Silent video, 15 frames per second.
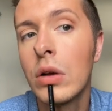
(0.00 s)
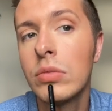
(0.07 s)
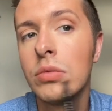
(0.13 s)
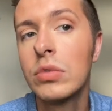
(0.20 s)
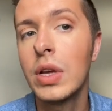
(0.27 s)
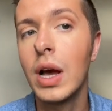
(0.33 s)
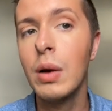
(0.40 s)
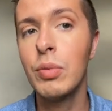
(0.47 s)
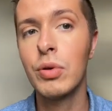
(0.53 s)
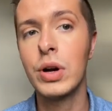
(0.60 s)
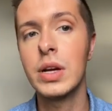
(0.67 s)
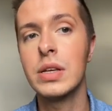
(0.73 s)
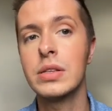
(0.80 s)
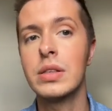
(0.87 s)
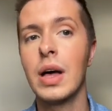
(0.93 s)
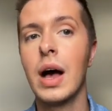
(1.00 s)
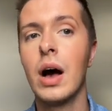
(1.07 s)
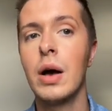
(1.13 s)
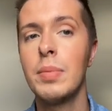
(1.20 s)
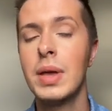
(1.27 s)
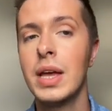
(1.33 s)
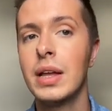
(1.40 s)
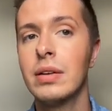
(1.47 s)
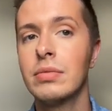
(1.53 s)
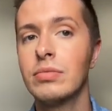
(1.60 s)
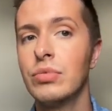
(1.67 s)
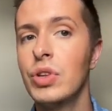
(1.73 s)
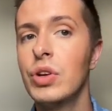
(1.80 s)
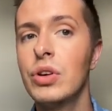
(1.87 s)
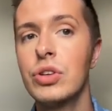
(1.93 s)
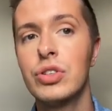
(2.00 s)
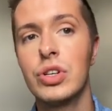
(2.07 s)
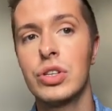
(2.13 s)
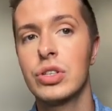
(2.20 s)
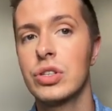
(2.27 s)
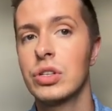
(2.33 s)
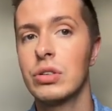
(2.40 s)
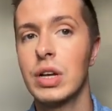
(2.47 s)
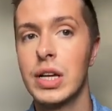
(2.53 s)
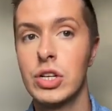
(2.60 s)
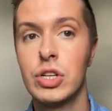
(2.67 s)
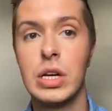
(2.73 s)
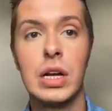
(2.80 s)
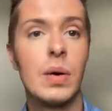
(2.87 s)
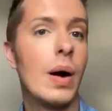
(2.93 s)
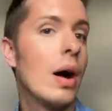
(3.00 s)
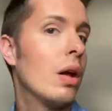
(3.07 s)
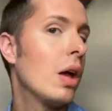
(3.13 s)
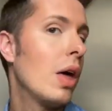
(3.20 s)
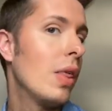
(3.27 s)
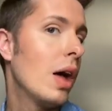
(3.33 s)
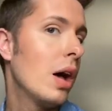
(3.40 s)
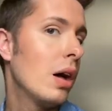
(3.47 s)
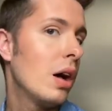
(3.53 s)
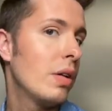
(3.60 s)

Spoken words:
So how pretty is that? I mean, you could just literally go out like that.